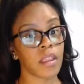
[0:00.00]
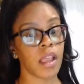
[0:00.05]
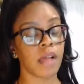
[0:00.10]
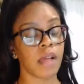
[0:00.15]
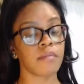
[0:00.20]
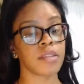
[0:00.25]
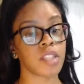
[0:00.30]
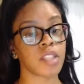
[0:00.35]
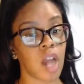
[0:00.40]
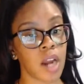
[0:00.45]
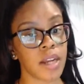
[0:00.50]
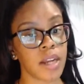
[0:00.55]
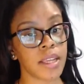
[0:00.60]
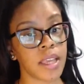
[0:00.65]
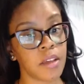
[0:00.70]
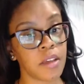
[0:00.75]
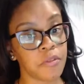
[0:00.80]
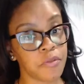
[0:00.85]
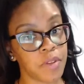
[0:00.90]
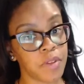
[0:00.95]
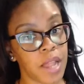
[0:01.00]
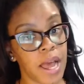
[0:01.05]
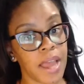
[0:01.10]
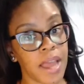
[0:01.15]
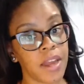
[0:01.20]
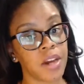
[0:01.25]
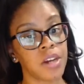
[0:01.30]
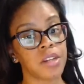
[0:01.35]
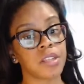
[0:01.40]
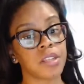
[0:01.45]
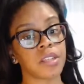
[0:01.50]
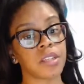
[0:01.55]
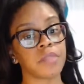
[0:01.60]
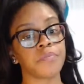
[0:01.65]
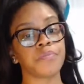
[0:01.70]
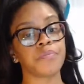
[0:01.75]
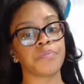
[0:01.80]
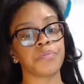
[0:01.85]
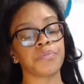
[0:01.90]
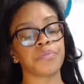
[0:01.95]
I'm starting to get flyers,
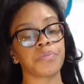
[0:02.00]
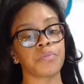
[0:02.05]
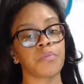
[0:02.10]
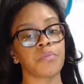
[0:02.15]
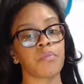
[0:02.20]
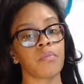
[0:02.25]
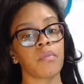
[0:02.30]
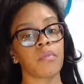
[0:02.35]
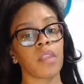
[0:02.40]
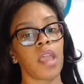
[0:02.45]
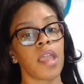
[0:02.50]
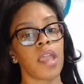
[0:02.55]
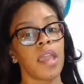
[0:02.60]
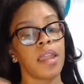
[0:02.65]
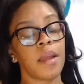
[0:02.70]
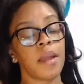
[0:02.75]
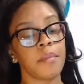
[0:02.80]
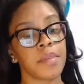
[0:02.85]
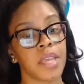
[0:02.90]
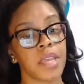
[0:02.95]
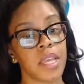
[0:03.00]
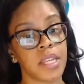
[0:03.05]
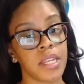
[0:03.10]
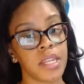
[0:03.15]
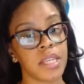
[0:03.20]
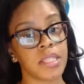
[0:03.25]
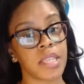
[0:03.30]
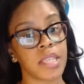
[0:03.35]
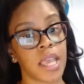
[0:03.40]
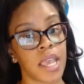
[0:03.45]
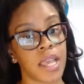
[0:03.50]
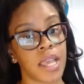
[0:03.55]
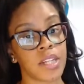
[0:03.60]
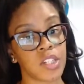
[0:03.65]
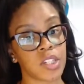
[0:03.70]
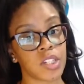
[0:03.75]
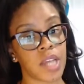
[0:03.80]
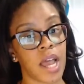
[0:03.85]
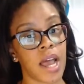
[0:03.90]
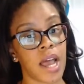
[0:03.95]
and I'm getting these
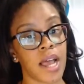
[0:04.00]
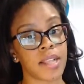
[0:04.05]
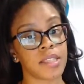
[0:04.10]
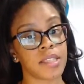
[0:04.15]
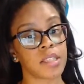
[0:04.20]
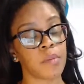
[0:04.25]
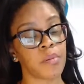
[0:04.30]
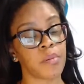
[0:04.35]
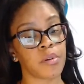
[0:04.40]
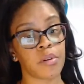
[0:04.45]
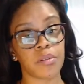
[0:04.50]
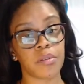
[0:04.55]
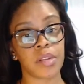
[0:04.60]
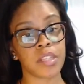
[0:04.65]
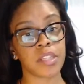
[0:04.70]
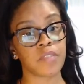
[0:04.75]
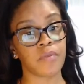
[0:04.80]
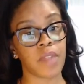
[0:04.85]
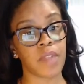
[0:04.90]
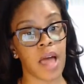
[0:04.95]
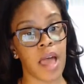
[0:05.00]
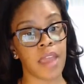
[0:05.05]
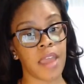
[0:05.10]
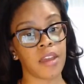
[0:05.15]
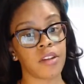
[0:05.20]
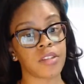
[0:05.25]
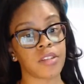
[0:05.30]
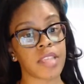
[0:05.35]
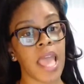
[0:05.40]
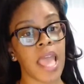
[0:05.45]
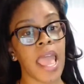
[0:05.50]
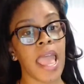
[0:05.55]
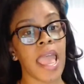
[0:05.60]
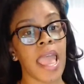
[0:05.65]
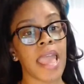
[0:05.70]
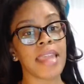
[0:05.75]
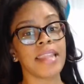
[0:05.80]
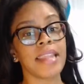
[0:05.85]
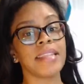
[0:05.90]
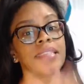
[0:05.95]
headshots to put on these flyers,
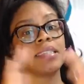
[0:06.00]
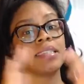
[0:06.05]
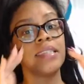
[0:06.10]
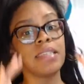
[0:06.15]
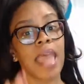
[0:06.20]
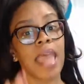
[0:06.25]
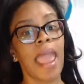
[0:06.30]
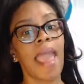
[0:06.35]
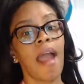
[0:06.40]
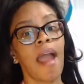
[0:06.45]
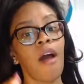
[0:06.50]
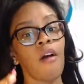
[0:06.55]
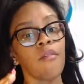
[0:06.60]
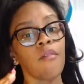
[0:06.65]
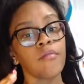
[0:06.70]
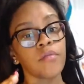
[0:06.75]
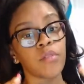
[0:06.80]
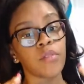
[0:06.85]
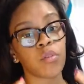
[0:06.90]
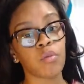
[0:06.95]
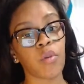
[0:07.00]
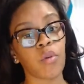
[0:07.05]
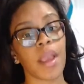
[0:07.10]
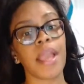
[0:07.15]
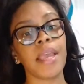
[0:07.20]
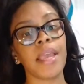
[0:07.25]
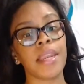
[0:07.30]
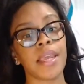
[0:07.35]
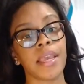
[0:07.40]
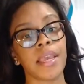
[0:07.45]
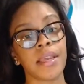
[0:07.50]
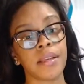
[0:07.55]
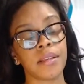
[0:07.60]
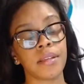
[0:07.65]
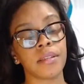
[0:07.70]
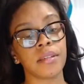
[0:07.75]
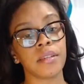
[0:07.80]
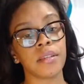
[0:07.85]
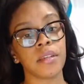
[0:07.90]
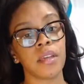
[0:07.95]
and it's
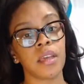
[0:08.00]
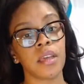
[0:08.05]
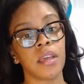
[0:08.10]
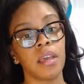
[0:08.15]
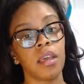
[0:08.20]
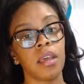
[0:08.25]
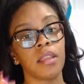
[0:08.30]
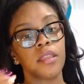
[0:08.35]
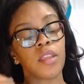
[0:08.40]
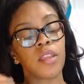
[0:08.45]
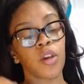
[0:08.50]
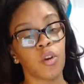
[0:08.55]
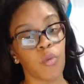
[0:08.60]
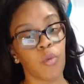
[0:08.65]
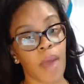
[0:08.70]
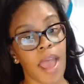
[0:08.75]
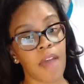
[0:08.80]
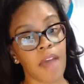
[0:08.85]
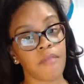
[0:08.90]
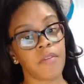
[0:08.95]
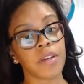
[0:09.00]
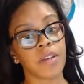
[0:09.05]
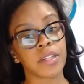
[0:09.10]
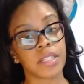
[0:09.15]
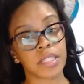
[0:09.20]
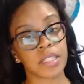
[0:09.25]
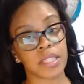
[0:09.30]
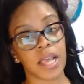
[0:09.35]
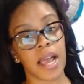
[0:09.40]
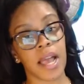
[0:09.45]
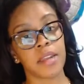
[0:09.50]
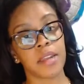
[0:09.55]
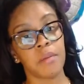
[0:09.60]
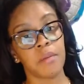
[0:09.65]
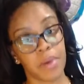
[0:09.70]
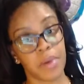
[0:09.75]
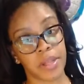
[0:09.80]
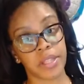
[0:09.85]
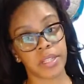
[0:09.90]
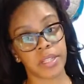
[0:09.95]
downgrading the graphic design
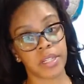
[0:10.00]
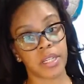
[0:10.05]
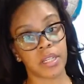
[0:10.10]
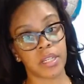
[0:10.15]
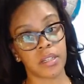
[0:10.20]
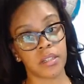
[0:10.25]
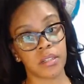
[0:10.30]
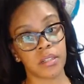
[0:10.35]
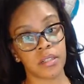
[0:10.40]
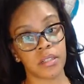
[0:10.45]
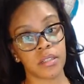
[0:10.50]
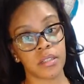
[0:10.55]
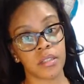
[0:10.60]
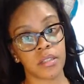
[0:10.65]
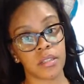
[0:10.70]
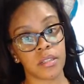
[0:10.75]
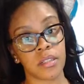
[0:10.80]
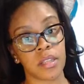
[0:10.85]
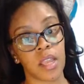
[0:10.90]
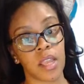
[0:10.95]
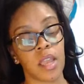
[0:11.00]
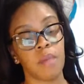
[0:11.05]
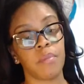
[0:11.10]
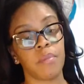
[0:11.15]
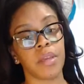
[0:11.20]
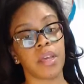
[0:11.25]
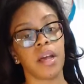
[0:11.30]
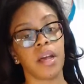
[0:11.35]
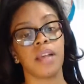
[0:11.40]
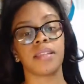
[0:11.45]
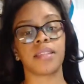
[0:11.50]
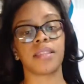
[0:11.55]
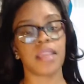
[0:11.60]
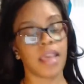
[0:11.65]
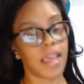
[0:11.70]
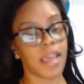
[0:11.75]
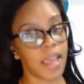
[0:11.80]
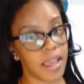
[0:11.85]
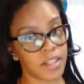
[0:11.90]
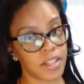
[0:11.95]
ability because the
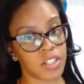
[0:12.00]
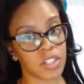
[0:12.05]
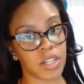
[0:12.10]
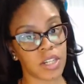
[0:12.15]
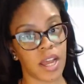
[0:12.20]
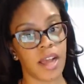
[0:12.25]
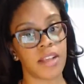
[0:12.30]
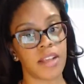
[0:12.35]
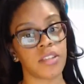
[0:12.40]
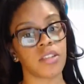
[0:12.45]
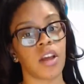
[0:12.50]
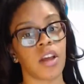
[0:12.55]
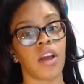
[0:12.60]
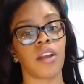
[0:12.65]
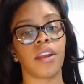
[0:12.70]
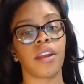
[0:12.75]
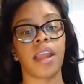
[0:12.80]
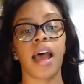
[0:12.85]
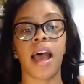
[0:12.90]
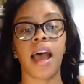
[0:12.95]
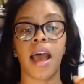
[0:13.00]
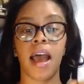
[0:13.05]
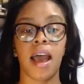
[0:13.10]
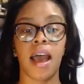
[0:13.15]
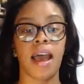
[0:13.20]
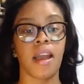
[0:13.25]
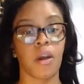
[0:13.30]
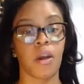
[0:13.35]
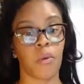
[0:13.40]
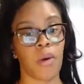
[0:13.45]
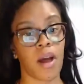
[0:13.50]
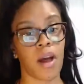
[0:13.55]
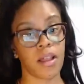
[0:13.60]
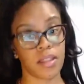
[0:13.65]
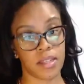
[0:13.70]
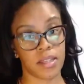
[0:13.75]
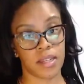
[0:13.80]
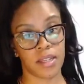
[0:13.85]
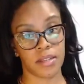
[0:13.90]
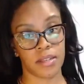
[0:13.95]
headshots are not high
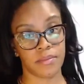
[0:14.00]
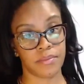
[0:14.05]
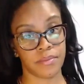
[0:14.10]
quality.